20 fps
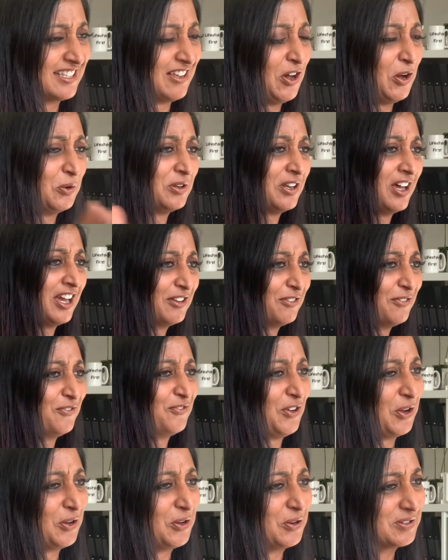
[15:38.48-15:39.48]
the whole line of
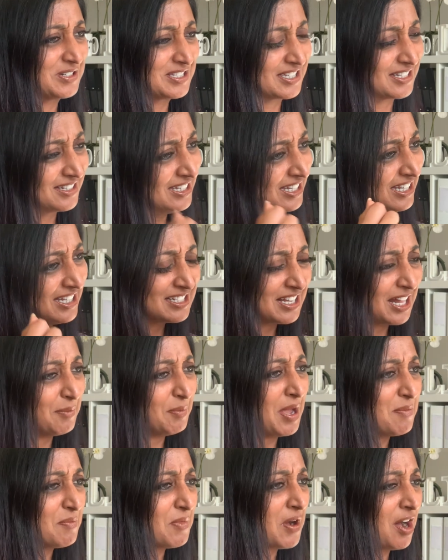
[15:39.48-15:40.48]
phones and dial
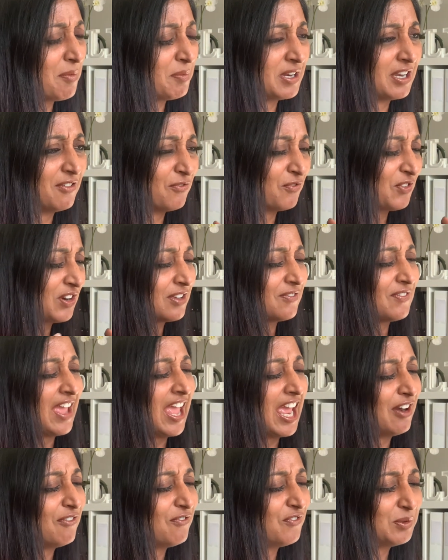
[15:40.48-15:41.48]
my mum, and in front of
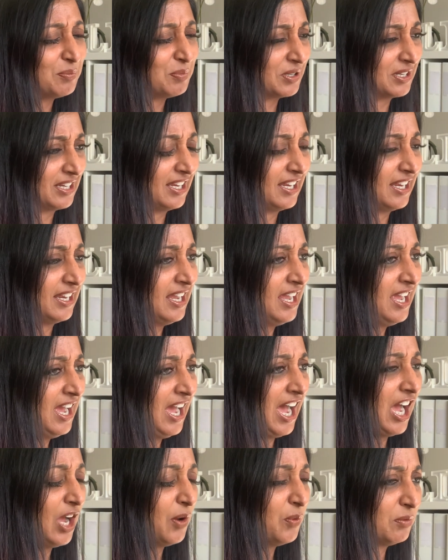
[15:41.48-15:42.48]
everybody,
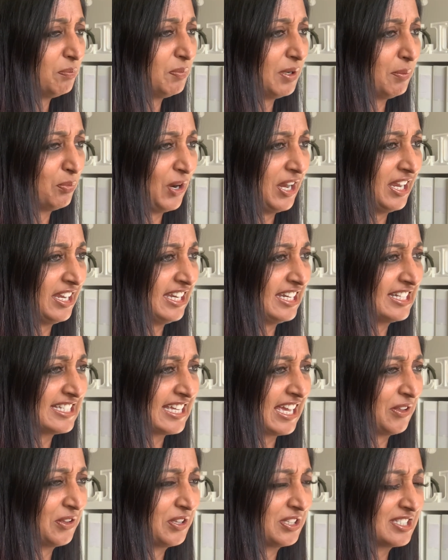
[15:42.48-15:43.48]
I would be breaking
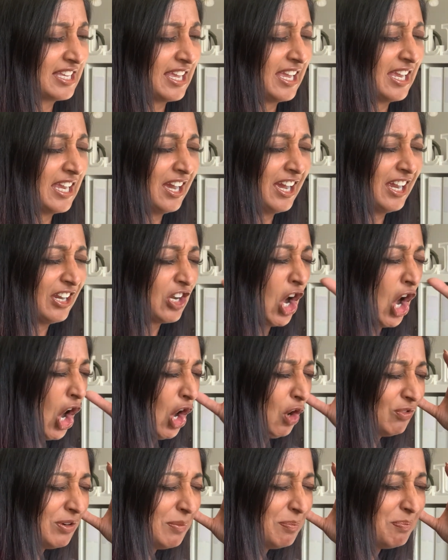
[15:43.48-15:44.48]
down and saying, I
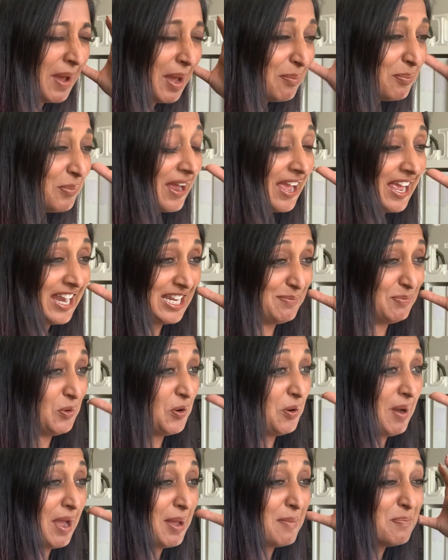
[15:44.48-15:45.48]
can't remember
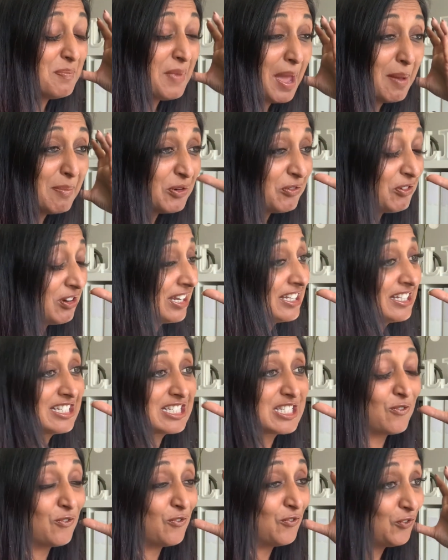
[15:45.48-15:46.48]
anymore. My memory
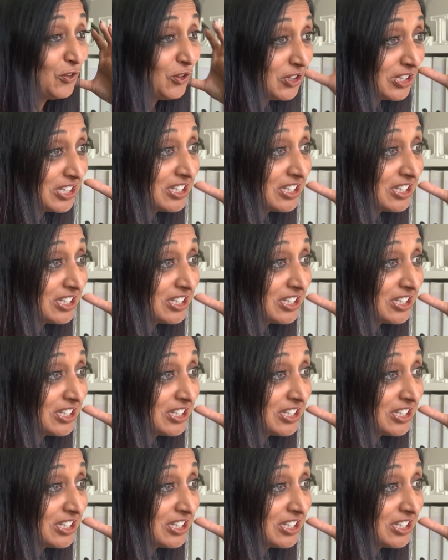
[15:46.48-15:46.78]
is full.